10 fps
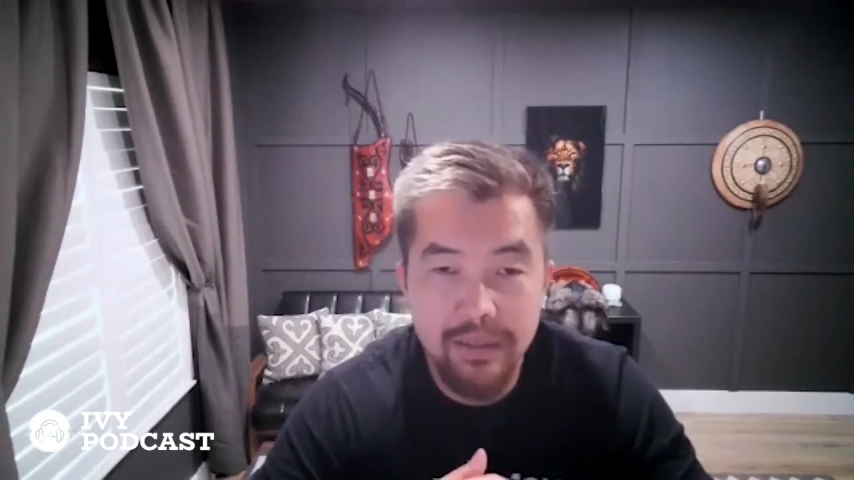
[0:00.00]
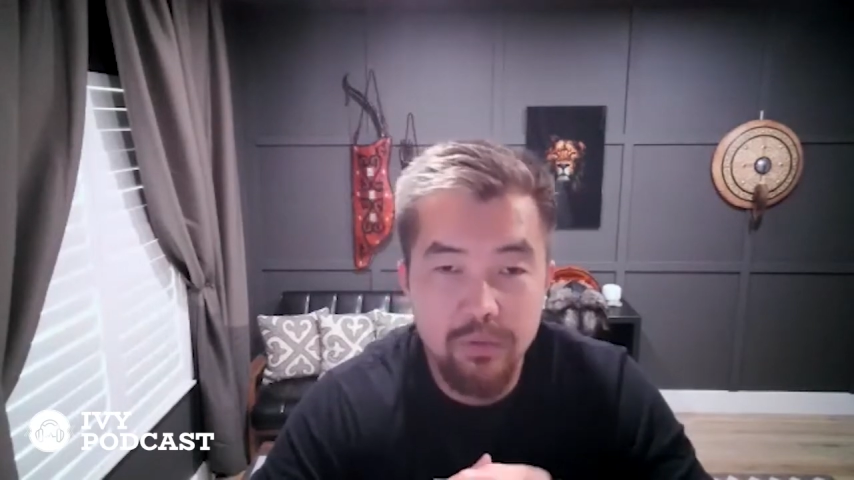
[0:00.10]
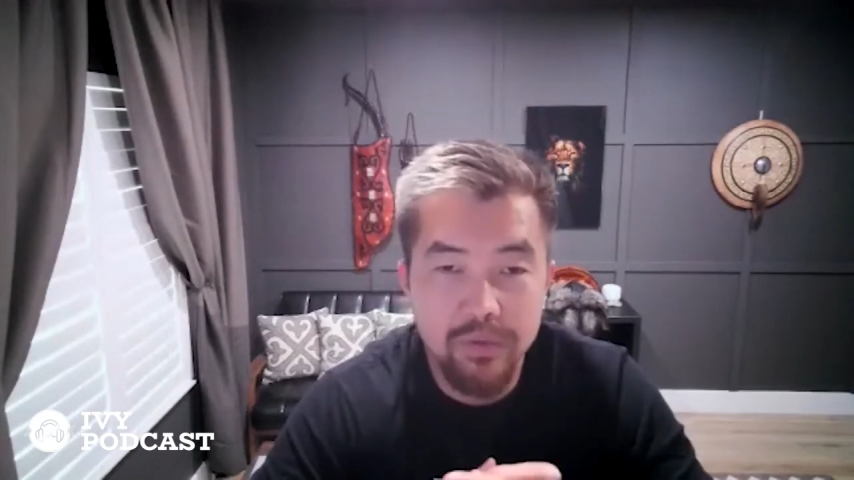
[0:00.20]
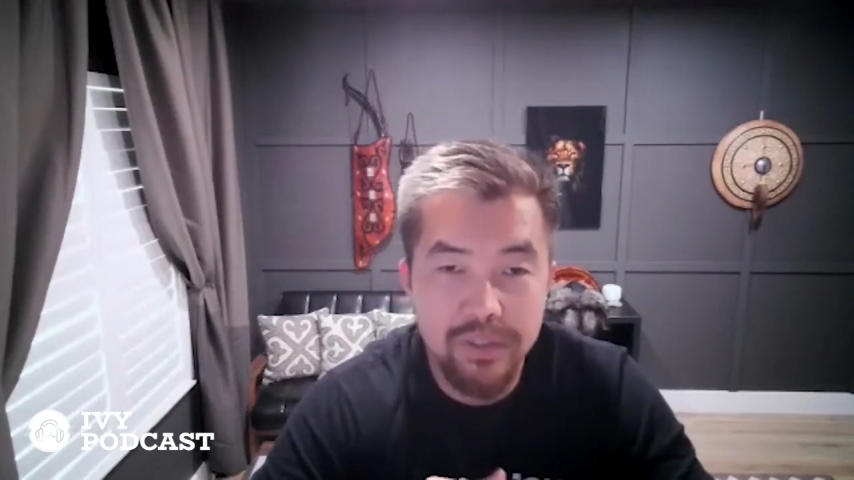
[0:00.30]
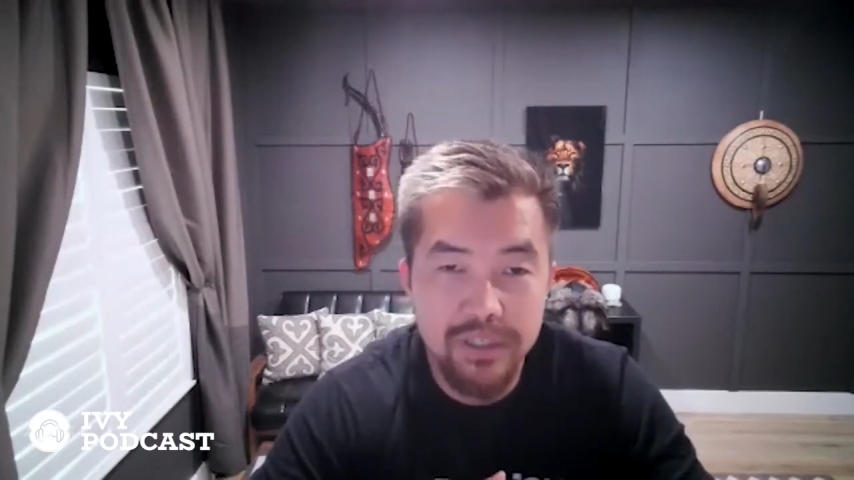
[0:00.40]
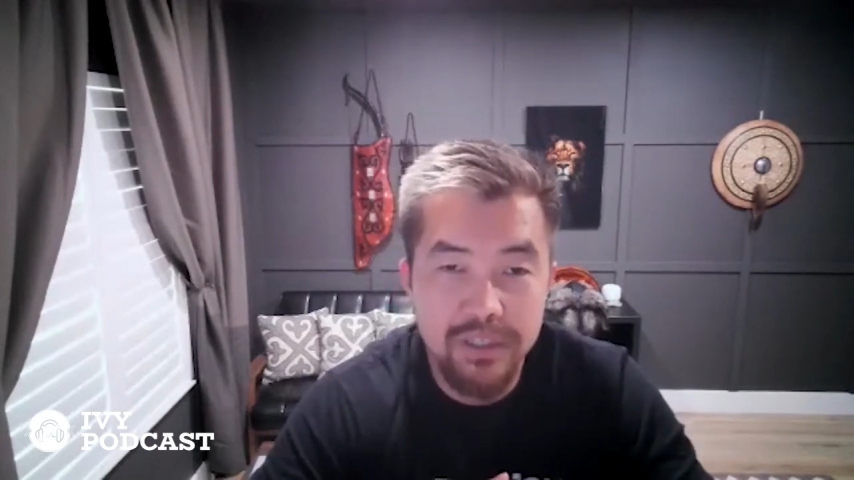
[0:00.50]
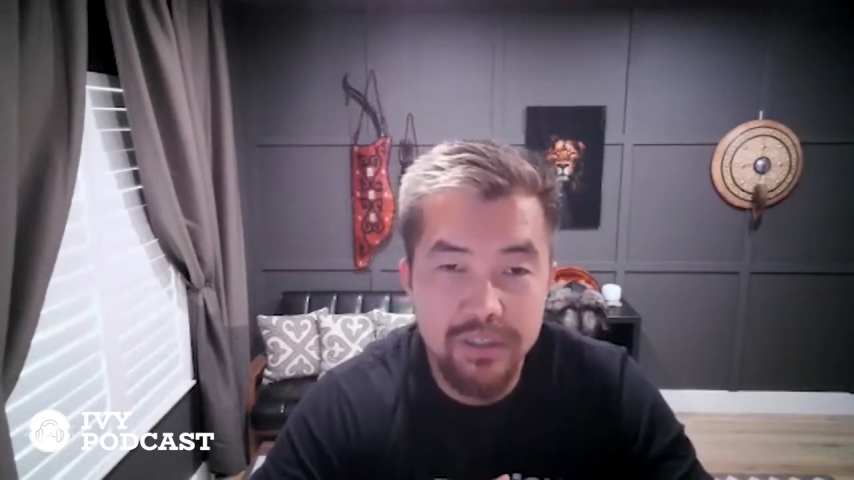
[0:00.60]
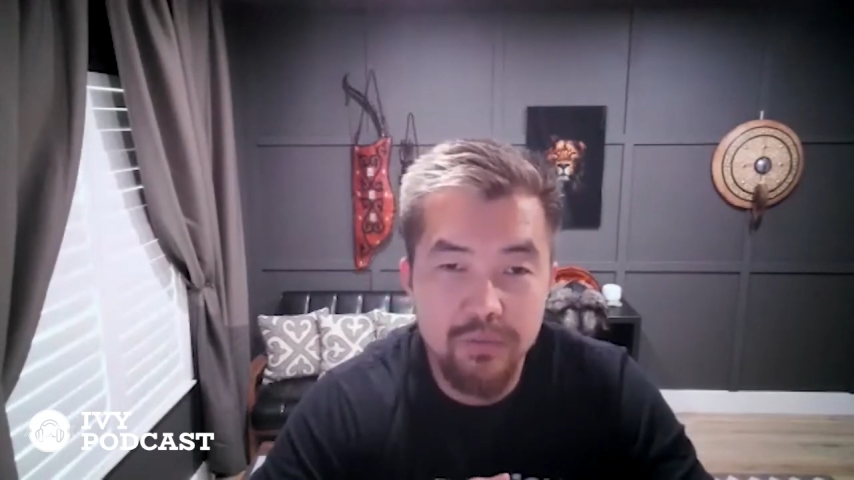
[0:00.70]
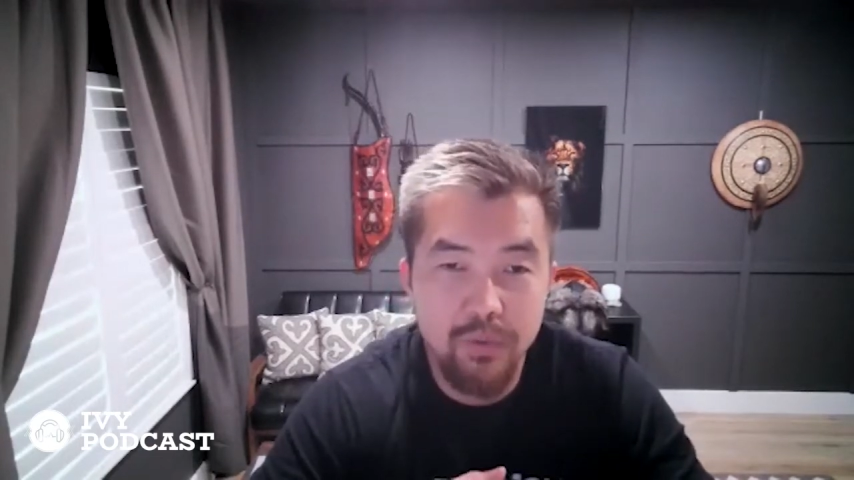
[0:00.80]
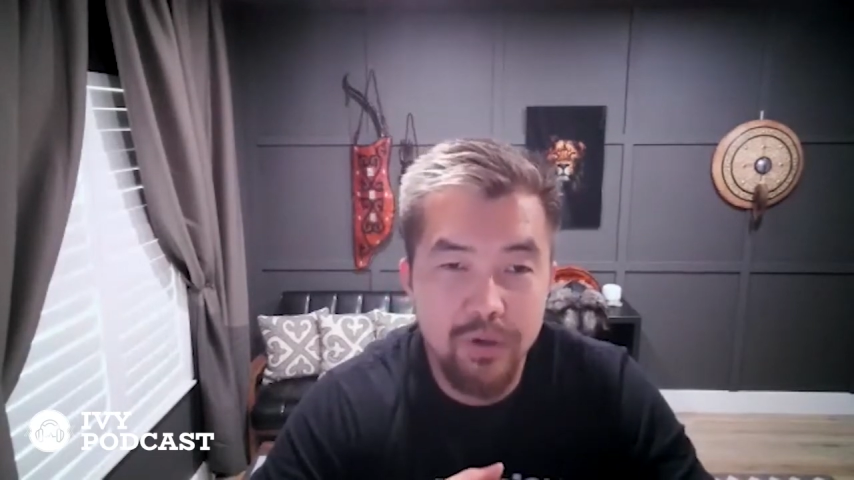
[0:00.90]

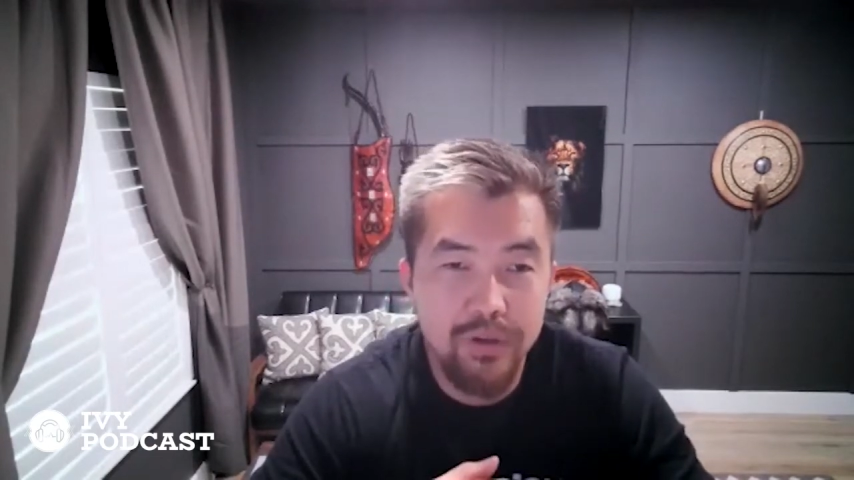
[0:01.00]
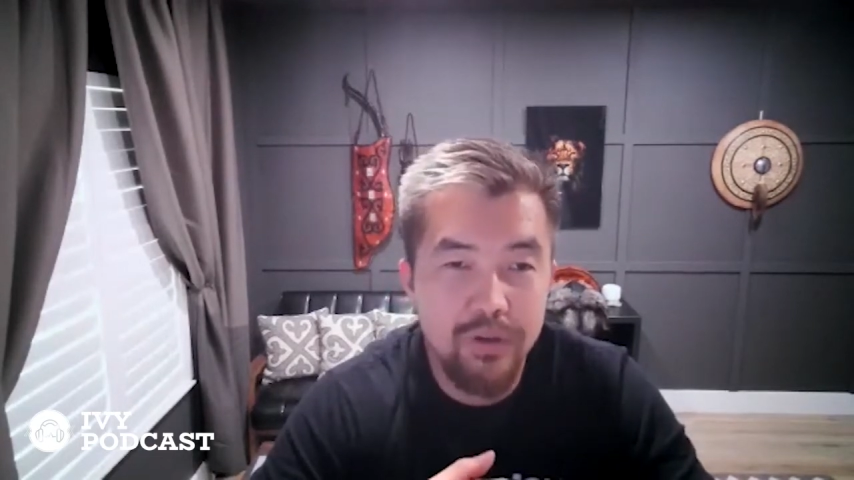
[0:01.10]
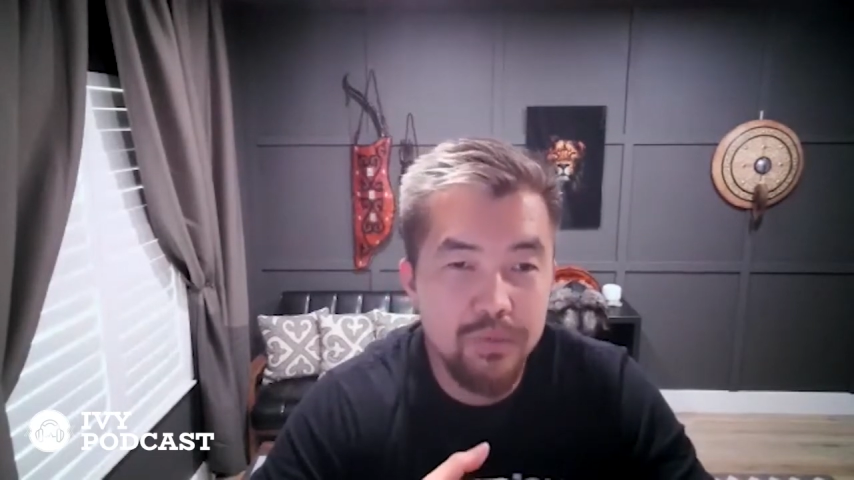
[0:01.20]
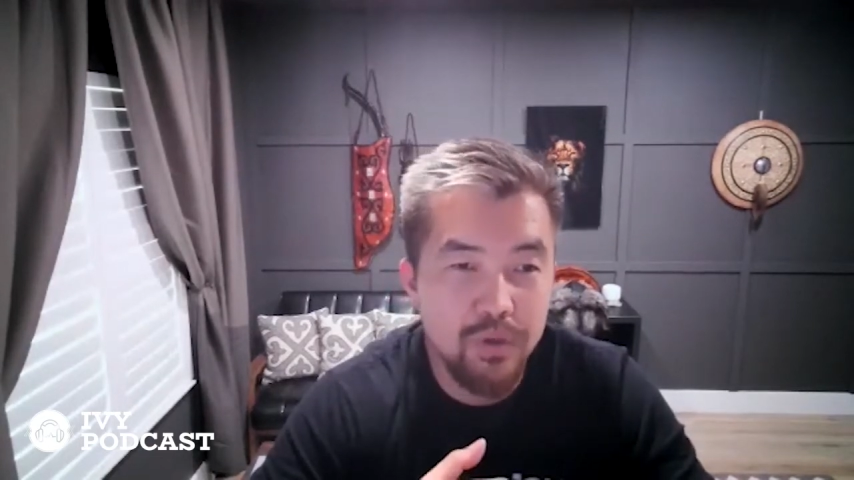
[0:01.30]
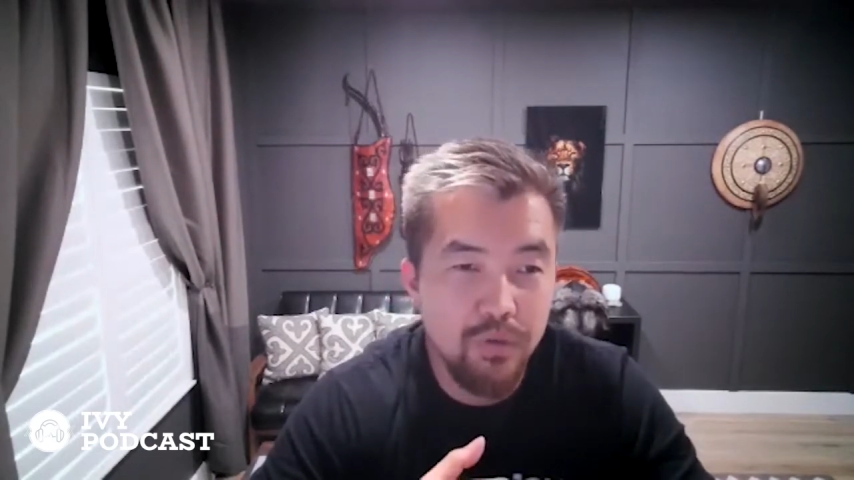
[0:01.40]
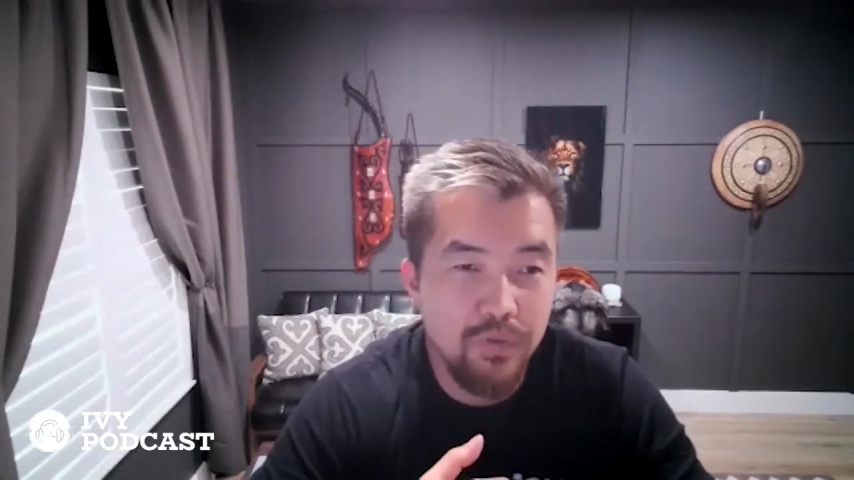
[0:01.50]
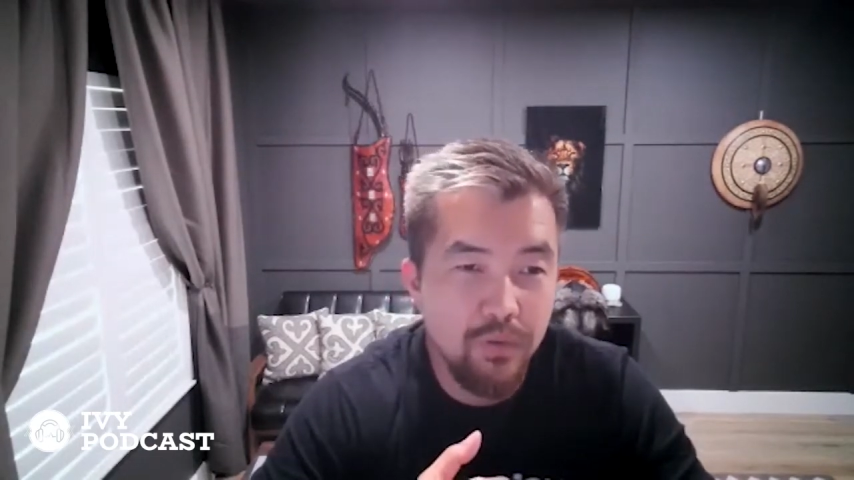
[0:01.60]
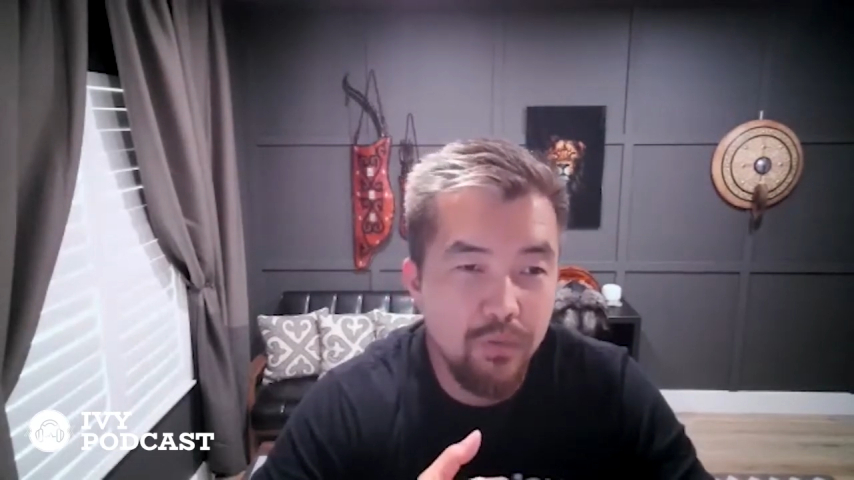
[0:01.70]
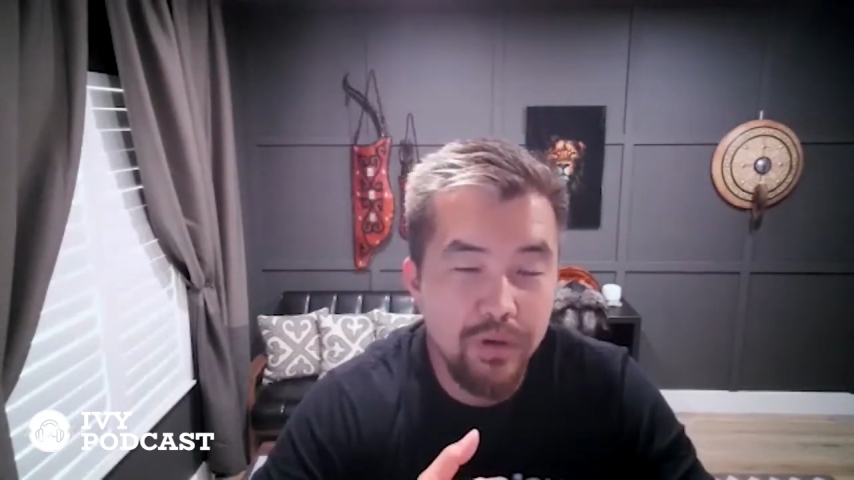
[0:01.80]
acquisition? What are you observing?